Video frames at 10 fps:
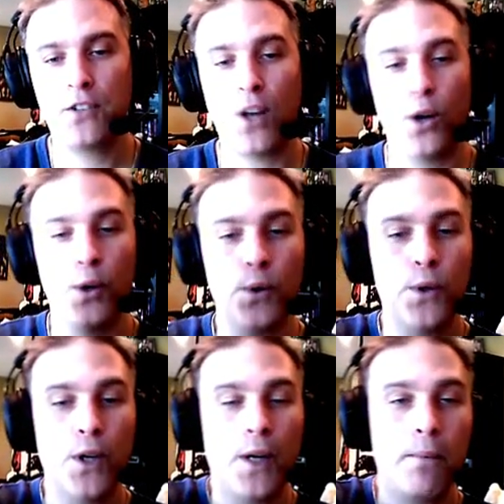
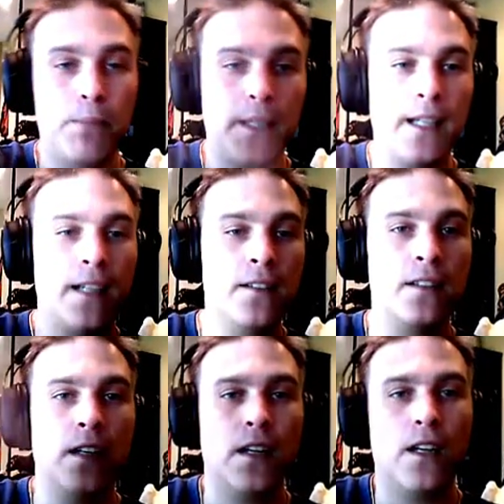So
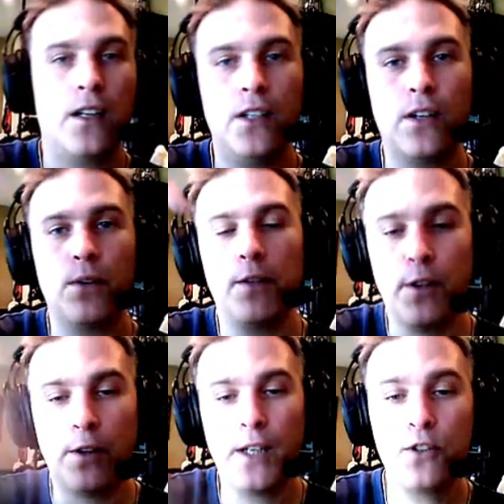please,
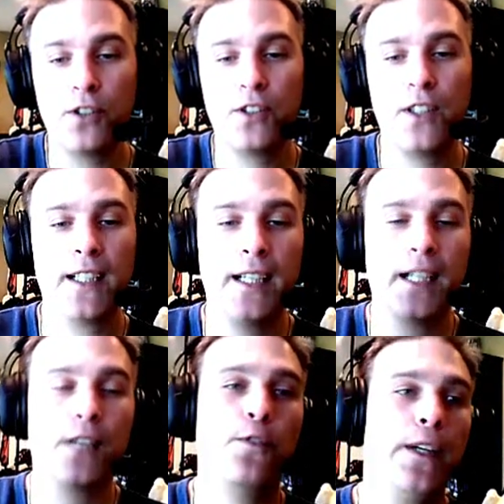if you're interested in
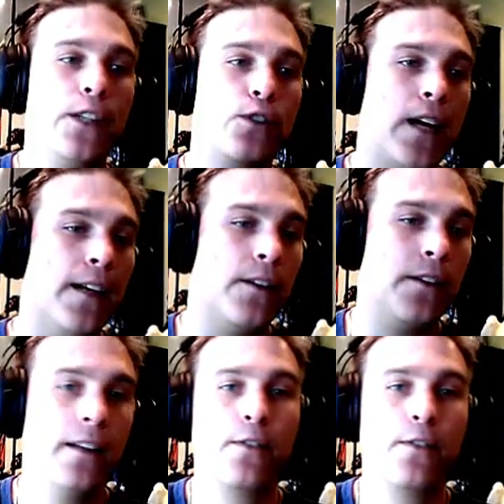getting a free trial,